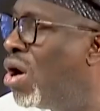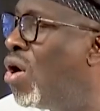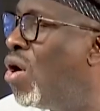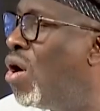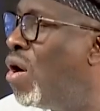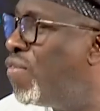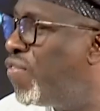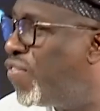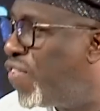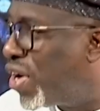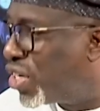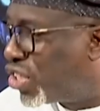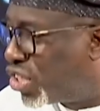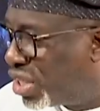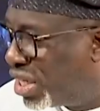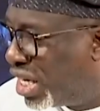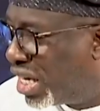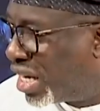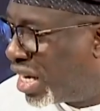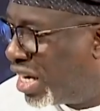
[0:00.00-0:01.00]

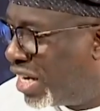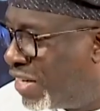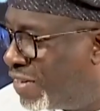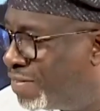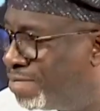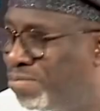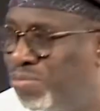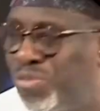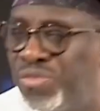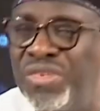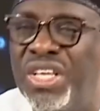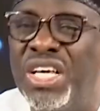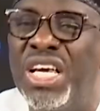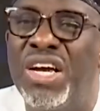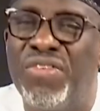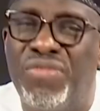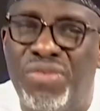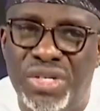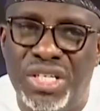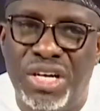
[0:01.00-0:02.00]
Unfortunately,
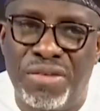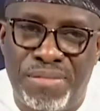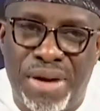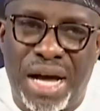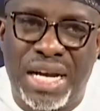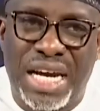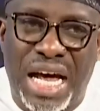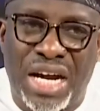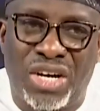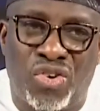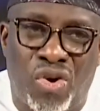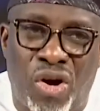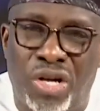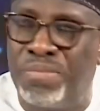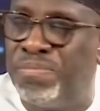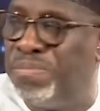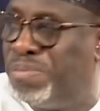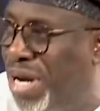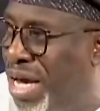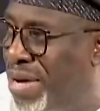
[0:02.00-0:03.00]
even the man that got
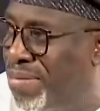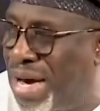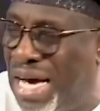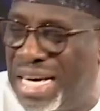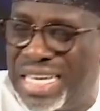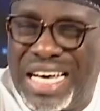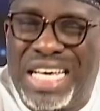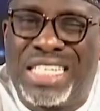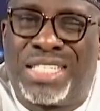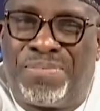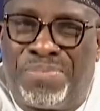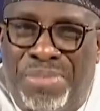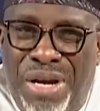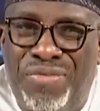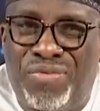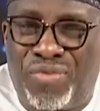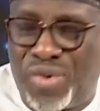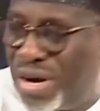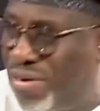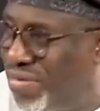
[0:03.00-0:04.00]
blamed and gets
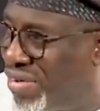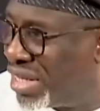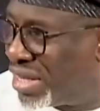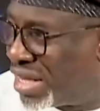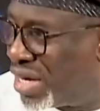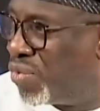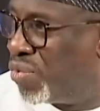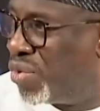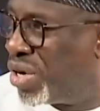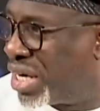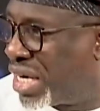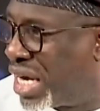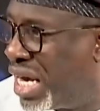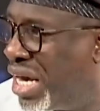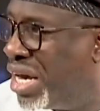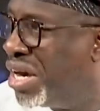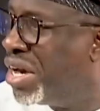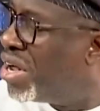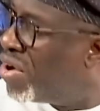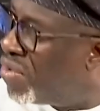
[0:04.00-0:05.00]
blamed for everything,
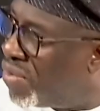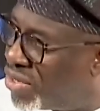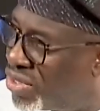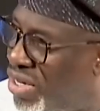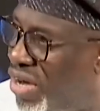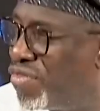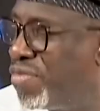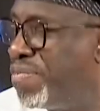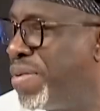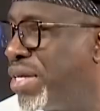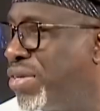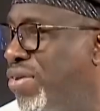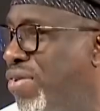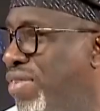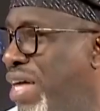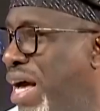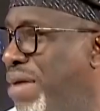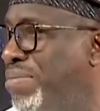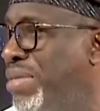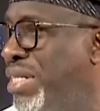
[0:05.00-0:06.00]
Wike, wasn't even part of
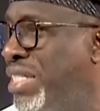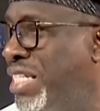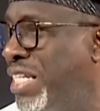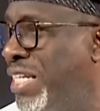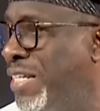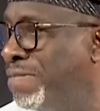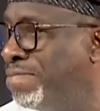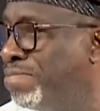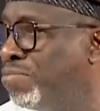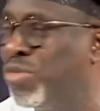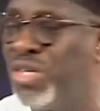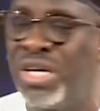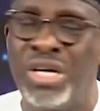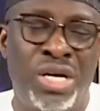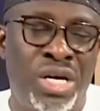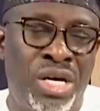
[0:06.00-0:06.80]
that meeting.